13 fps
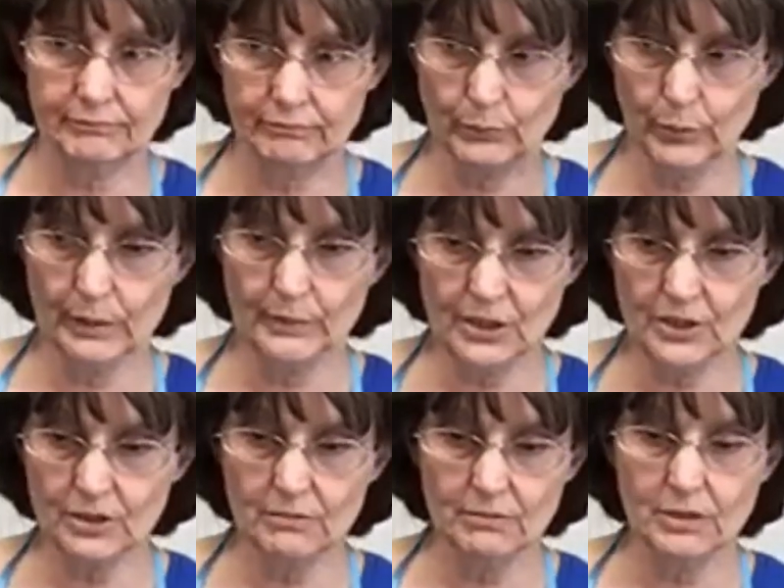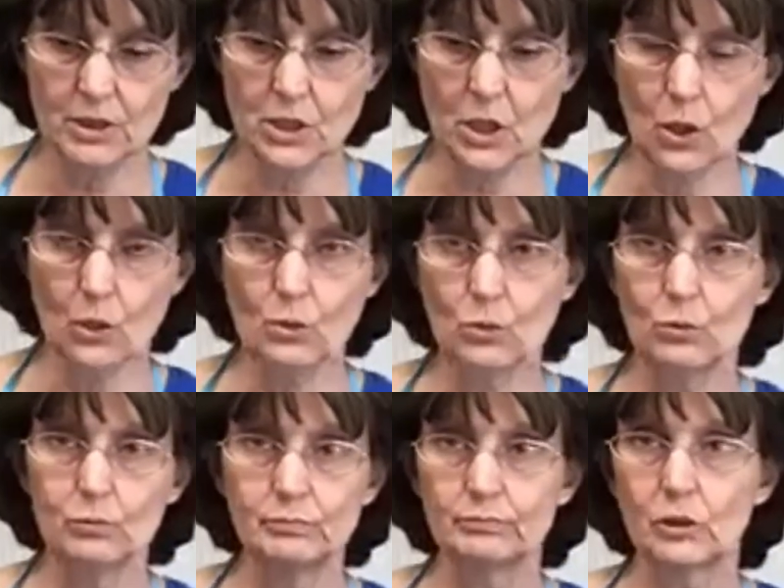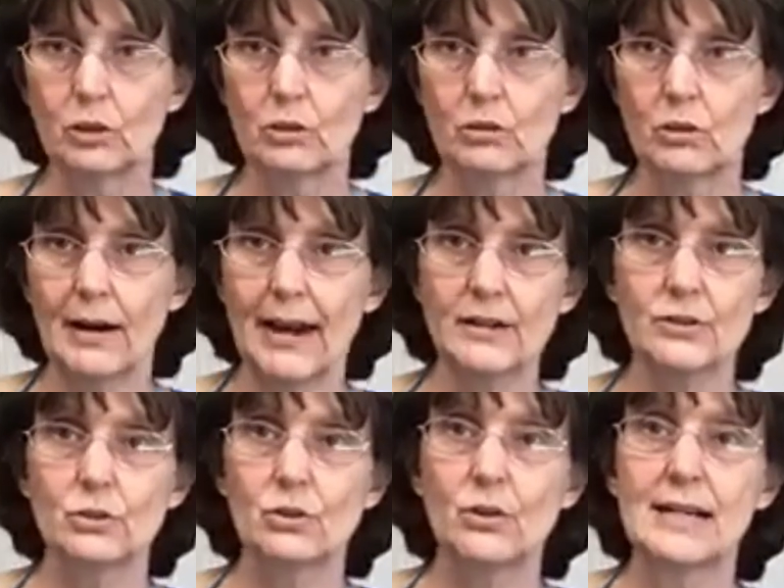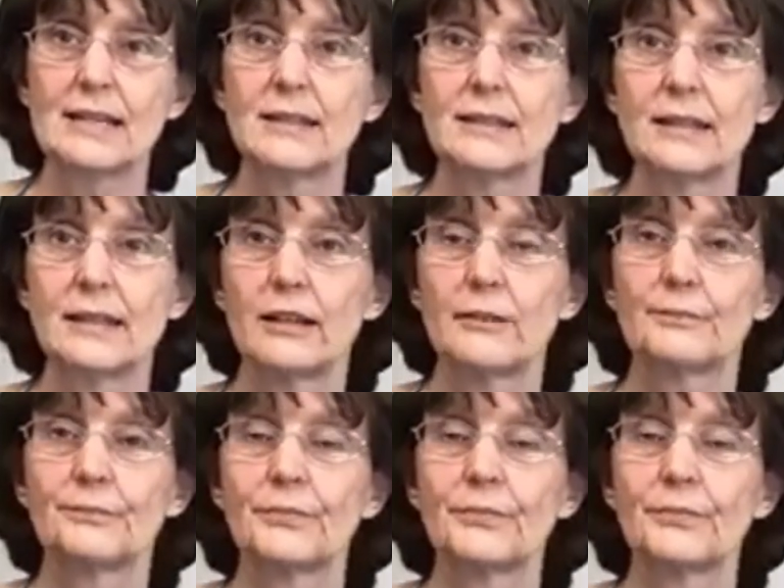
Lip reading: pretty much no cracks or crazes in it,